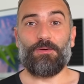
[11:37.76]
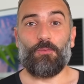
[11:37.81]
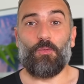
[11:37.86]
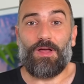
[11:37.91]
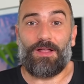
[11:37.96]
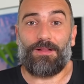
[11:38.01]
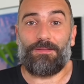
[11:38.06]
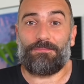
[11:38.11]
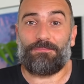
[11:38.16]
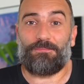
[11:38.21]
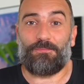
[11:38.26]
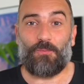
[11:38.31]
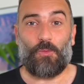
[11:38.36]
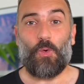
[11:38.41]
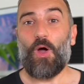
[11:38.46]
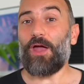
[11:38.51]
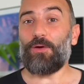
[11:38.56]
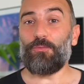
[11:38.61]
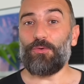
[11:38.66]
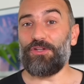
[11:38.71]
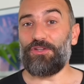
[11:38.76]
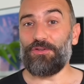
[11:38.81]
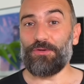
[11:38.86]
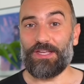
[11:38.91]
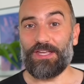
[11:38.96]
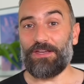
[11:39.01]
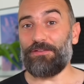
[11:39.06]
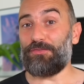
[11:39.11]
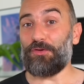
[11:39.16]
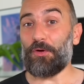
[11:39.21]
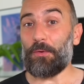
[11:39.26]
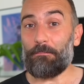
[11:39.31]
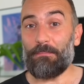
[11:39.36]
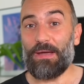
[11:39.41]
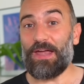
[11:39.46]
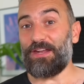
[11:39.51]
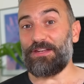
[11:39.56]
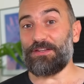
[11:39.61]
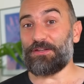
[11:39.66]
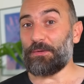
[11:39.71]
Well, why would you give your
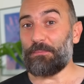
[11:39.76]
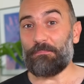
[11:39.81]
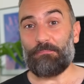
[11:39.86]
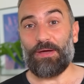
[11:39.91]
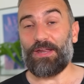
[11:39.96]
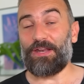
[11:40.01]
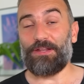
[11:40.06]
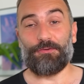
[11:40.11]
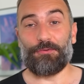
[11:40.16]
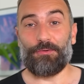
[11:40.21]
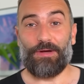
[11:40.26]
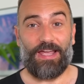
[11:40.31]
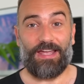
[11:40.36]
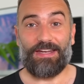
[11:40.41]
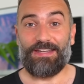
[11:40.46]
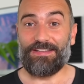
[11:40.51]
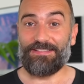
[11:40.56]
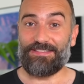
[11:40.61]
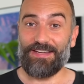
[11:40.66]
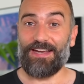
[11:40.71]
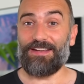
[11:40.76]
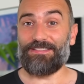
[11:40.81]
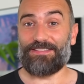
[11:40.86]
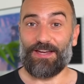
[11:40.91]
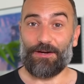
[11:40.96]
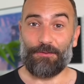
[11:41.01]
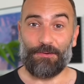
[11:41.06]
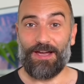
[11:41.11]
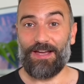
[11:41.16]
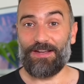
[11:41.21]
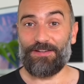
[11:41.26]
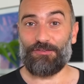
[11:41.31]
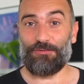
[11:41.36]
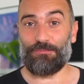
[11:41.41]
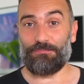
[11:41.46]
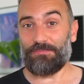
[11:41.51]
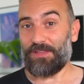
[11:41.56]
main competitor any data, right?